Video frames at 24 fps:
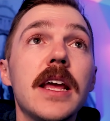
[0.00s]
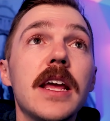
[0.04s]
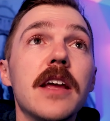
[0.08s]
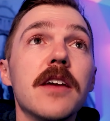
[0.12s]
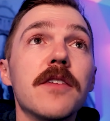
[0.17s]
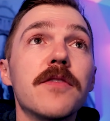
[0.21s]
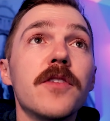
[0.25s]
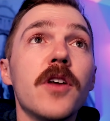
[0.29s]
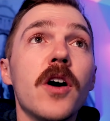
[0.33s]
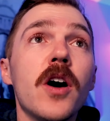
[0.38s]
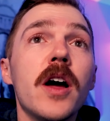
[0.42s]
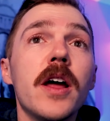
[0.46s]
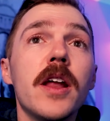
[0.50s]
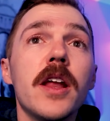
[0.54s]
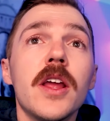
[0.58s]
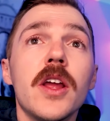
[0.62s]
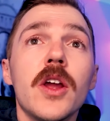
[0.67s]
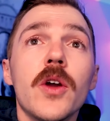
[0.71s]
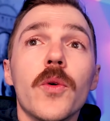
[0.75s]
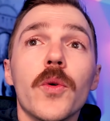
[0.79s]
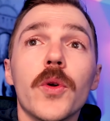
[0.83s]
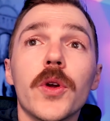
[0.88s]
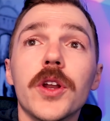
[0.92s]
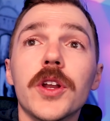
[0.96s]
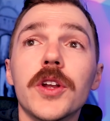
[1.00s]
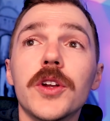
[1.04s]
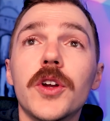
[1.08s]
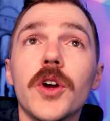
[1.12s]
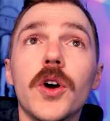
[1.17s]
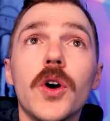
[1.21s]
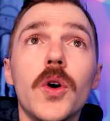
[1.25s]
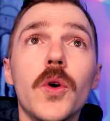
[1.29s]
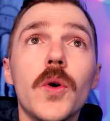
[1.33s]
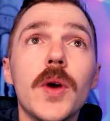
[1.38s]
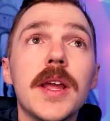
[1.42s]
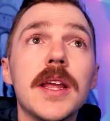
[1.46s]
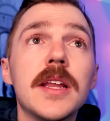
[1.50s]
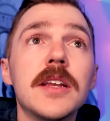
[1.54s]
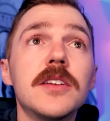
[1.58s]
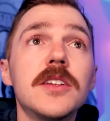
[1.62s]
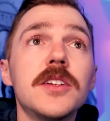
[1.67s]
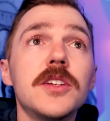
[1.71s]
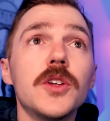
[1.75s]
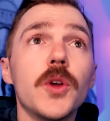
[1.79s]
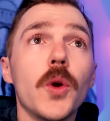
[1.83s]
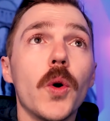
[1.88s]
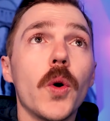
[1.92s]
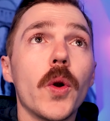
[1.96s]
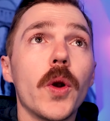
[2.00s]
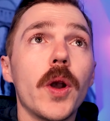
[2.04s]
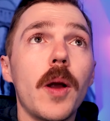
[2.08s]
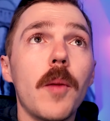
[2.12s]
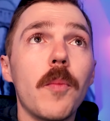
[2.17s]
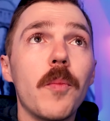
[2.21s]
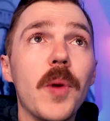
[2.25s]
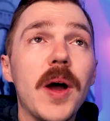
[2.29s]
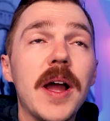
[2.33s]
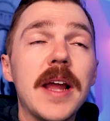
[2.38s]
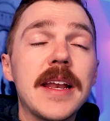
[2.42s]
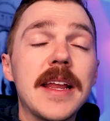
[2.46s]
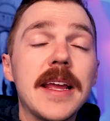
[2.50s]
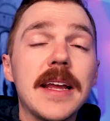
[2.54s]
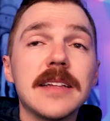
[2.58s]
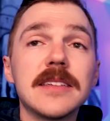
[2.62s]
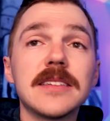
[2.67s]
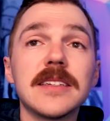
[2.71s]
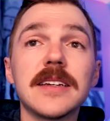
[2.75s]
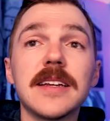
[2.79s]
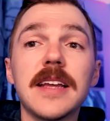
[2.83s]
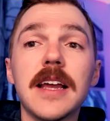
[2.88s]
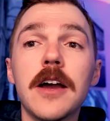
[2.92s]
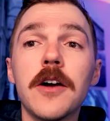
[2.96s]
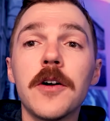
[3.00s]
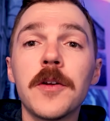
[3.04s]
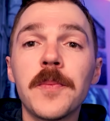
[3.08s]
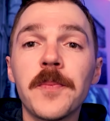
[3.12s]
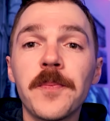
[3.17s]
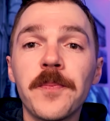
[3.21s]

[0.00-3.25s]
If not, we're going to go into your Binance account.